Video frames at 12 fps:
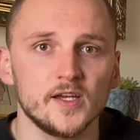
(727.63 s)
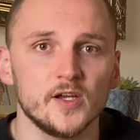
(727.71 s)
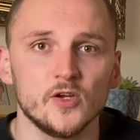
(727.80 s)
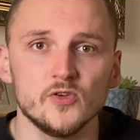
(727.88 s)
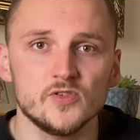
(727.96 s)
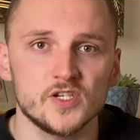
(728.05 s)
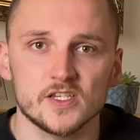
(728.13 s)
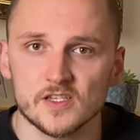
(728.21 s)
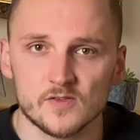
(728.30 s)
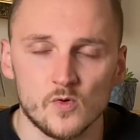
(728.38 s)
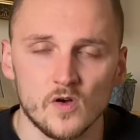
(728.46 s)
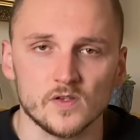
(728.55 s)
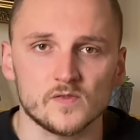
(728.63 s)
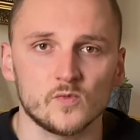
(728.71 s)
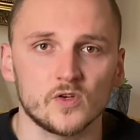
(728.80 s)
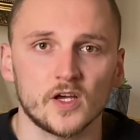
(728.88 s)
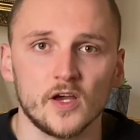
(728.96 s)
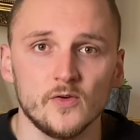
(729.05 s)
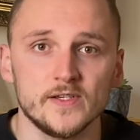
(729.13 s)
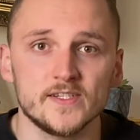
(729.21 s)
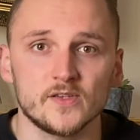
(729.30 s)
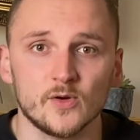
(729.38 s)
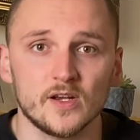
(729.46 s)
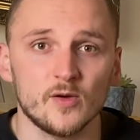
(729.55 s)
who Jesus was and want to go
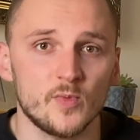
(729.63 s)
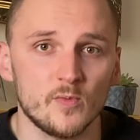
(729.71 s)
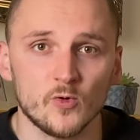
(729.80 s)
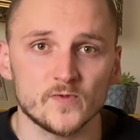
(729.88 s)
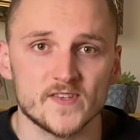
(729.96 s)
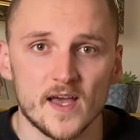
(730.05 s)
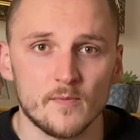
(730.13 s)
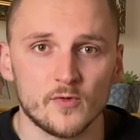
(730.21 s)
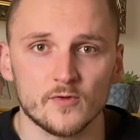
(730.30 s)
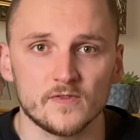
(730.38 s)
into a little bit more depth with